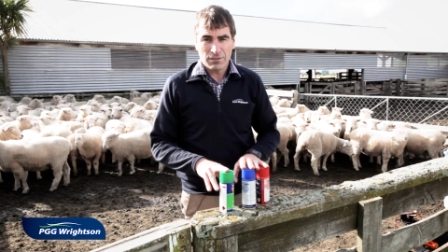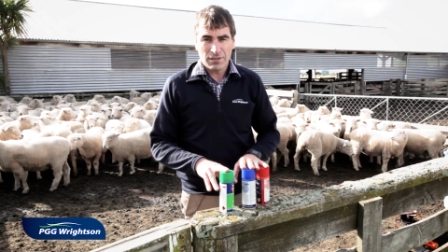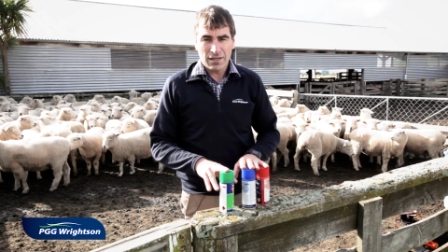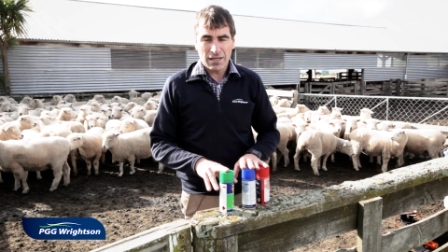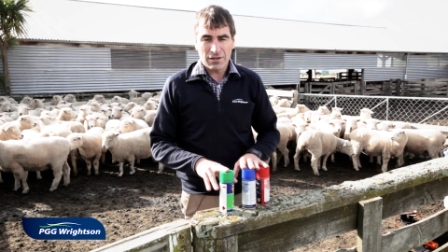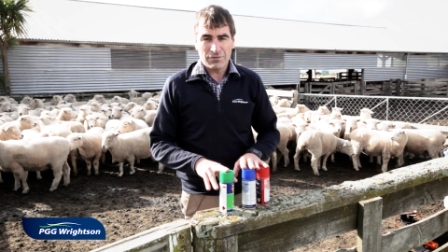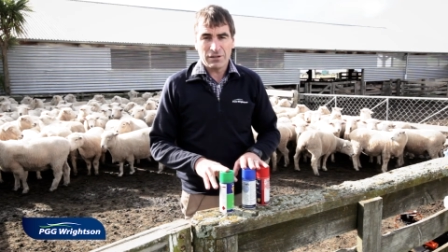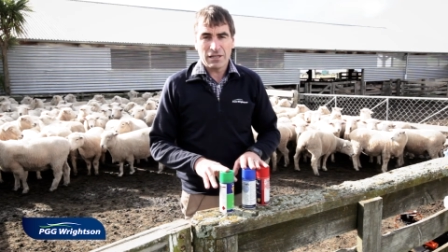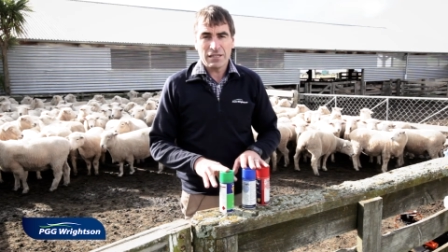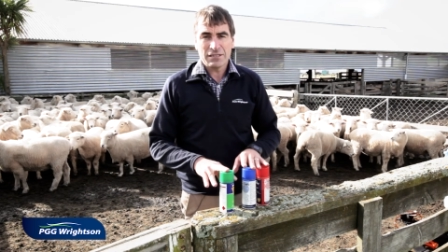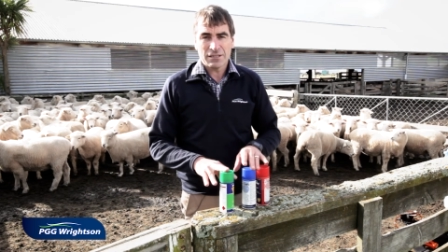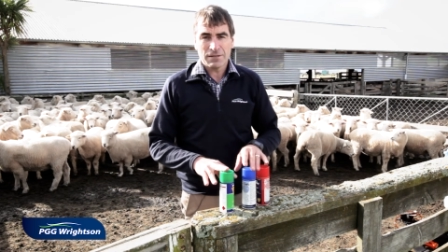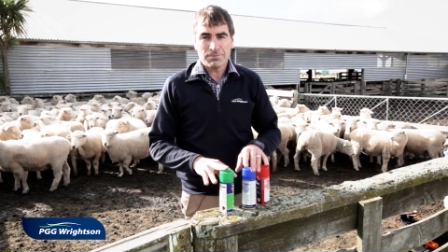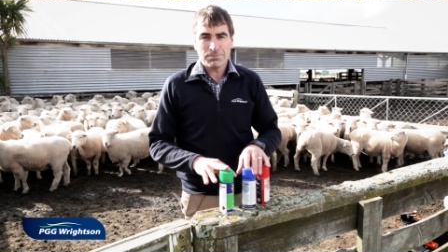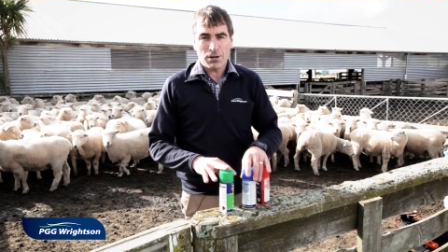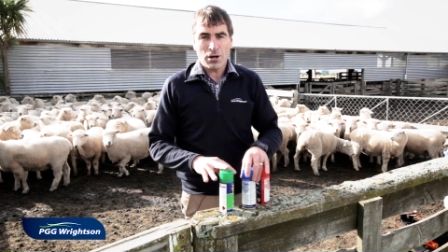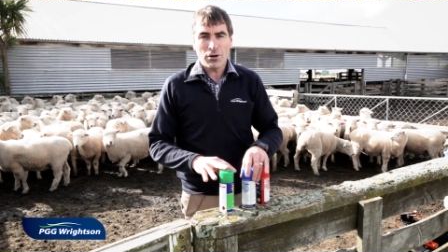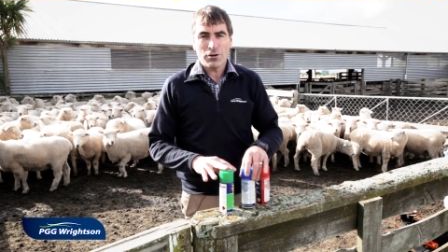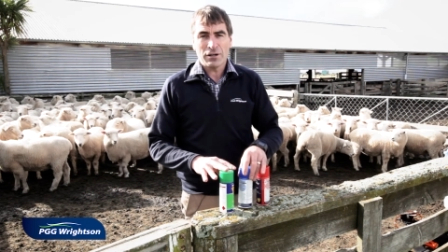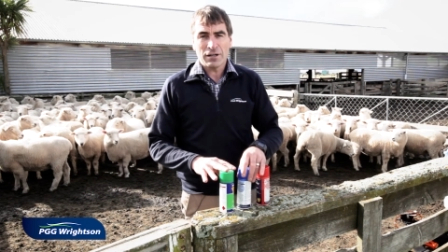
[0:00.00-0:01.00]
Having each
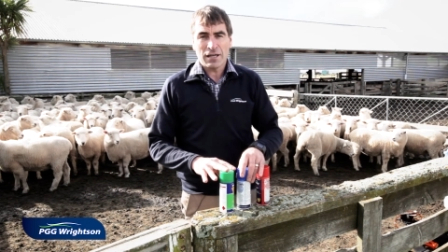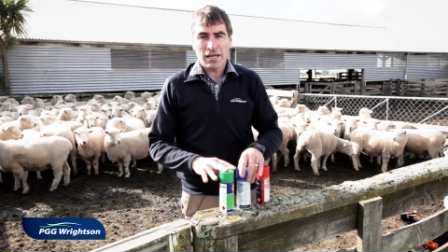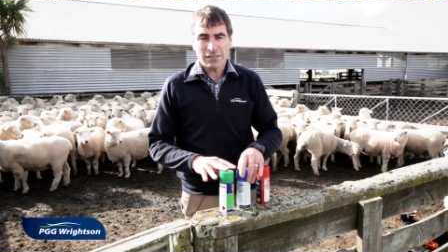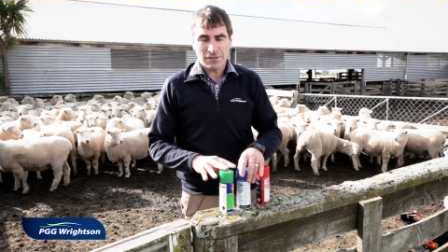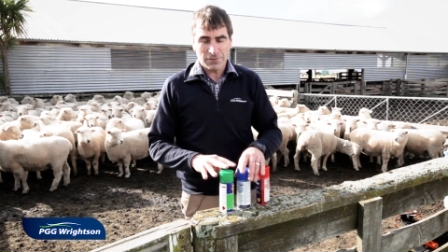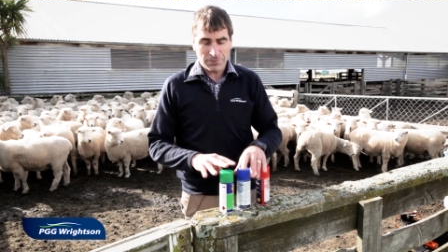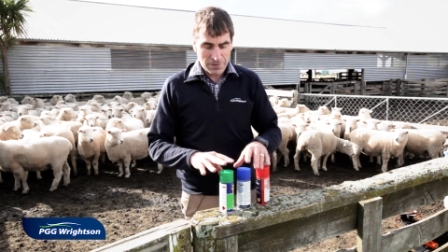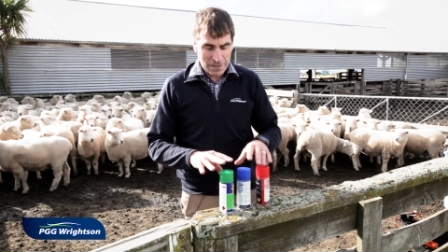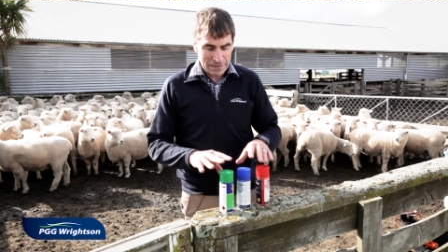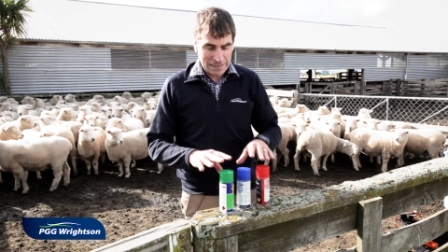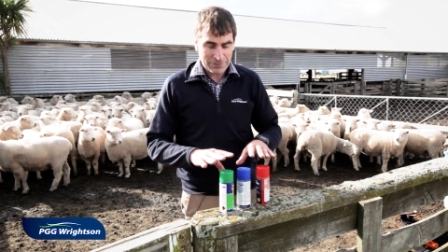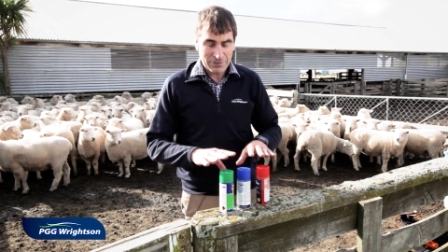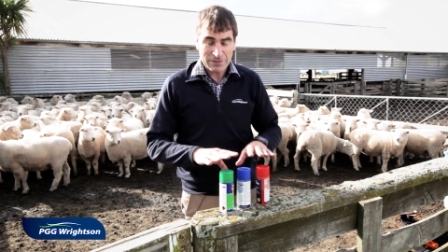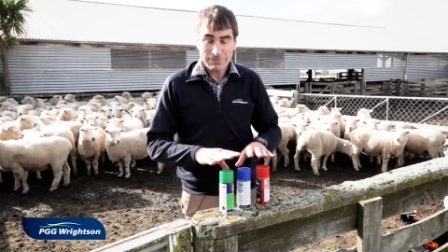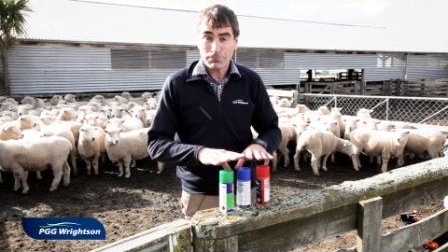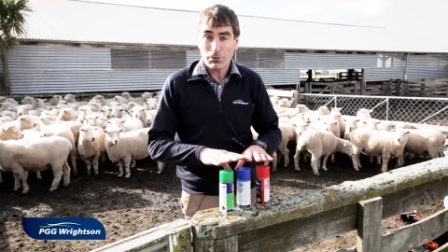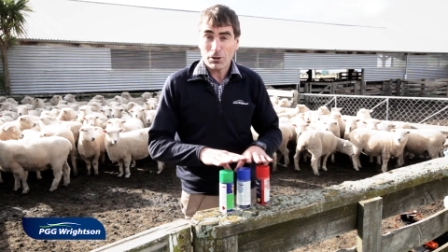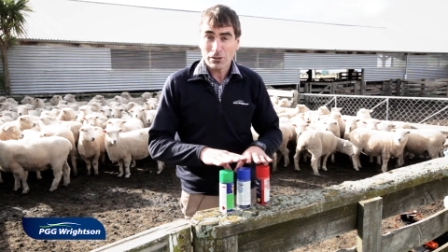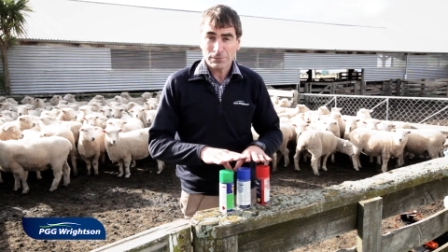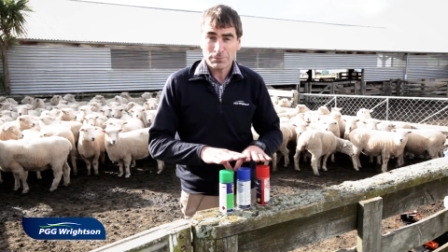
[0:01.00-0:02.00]
component as effective as
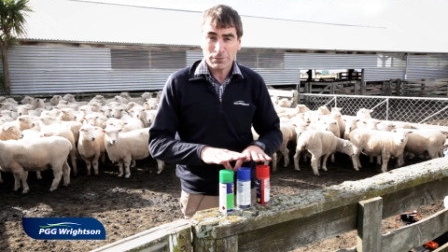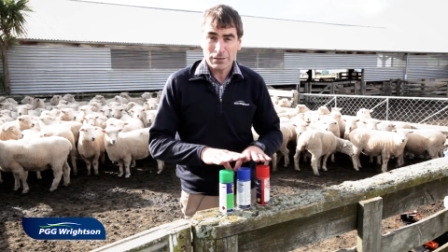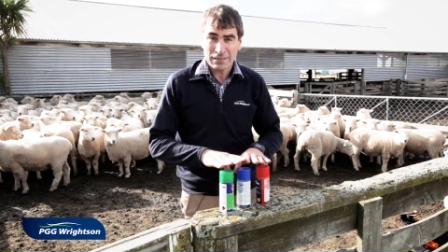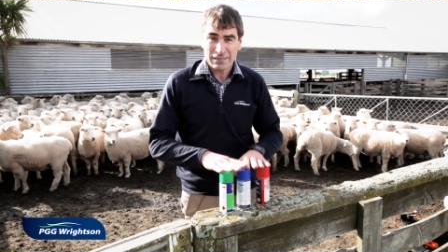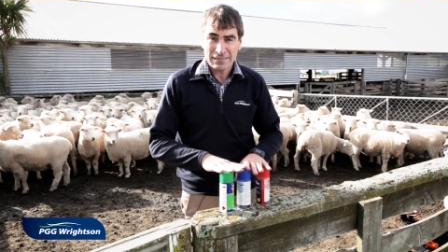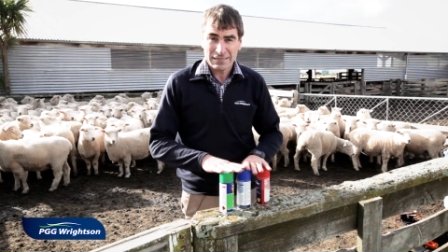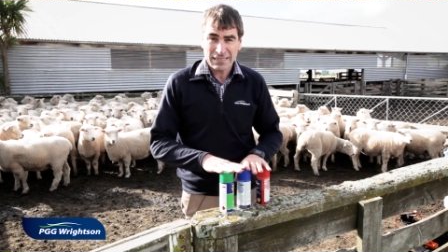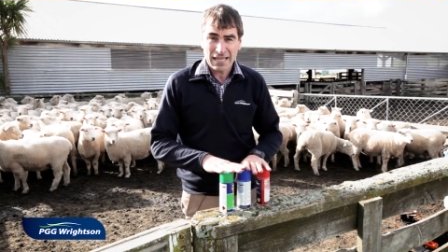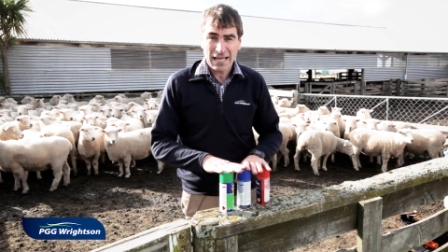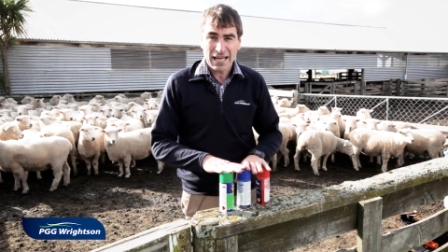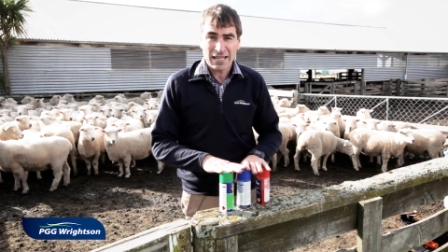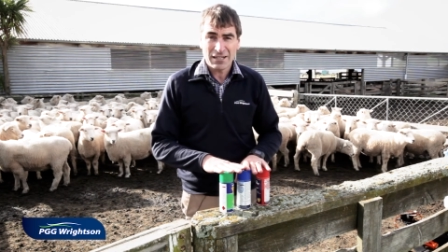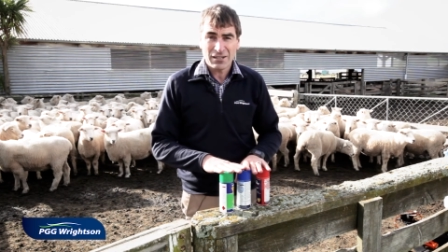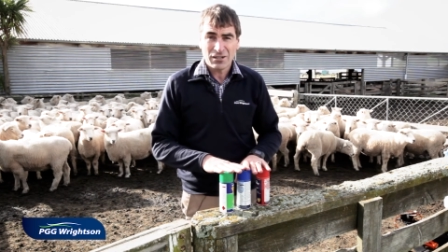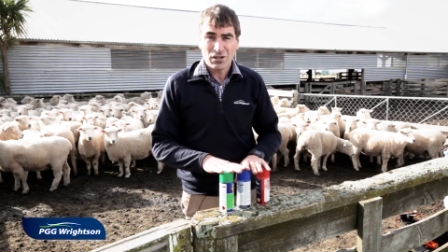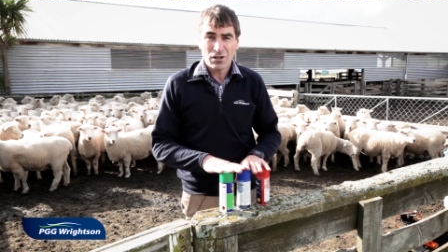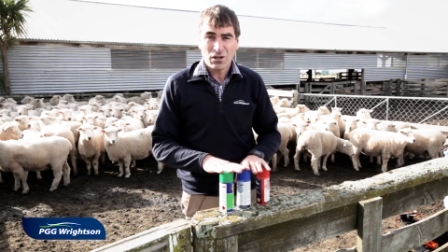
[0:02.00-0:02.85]
possible at the start